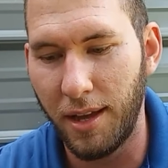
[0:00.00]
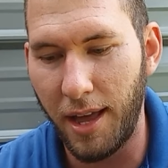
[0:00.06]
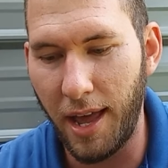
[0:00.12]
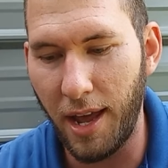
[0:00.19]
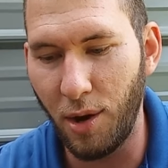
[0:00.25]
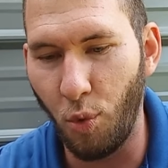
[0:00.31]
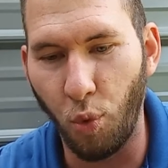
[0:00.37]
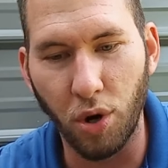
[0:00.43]

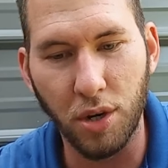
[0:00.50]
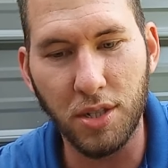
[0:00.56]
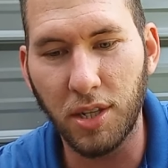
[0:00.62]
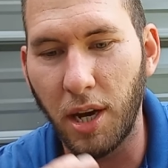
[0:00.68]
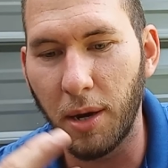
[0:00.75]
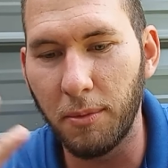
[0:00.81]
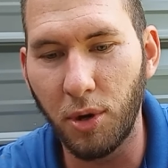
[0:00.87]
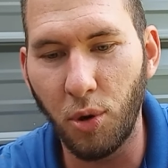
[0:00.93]
And worst
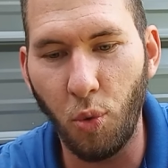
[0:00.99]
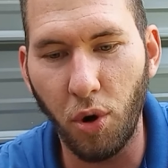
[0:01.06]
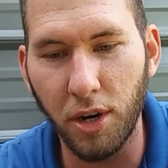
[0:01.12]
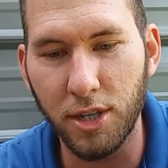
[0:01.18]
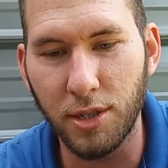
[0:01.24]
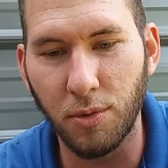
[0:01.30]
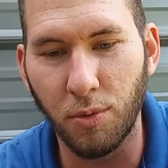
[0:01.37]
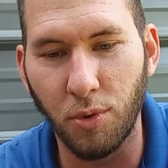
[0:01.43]
come to
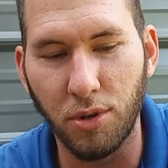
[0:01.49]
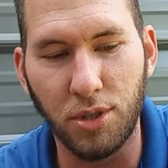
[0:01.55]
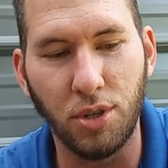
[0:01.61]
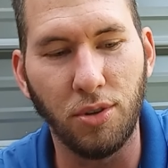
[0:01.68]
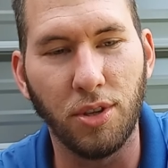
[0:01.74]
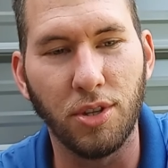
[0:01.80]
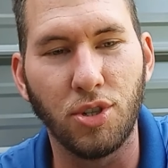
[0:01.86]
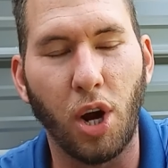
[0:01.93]
worst, we'll
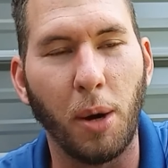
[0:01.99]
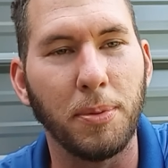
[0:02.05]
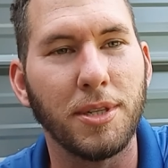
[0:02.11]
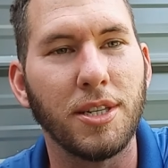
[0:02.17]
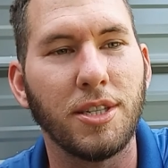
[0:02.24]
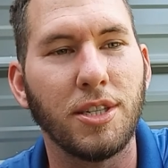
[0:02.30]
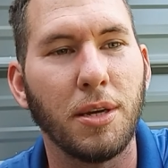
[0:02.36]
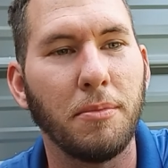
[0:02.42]
do the tarp
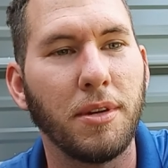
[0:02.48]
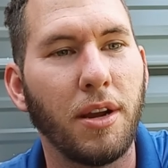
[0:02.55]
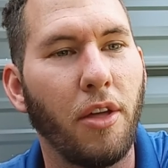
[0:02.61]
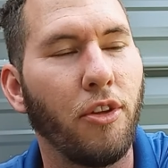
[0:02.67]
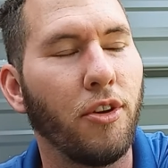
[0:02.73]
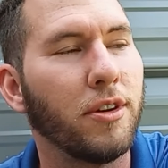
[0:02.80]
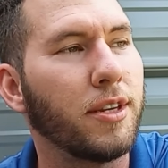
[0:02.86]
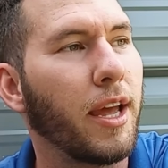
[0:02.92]
system
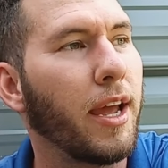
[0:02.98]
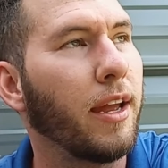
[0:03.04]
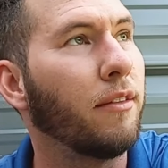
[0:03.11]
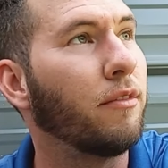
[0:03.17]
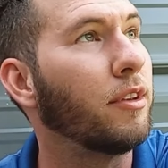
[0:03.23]
another day.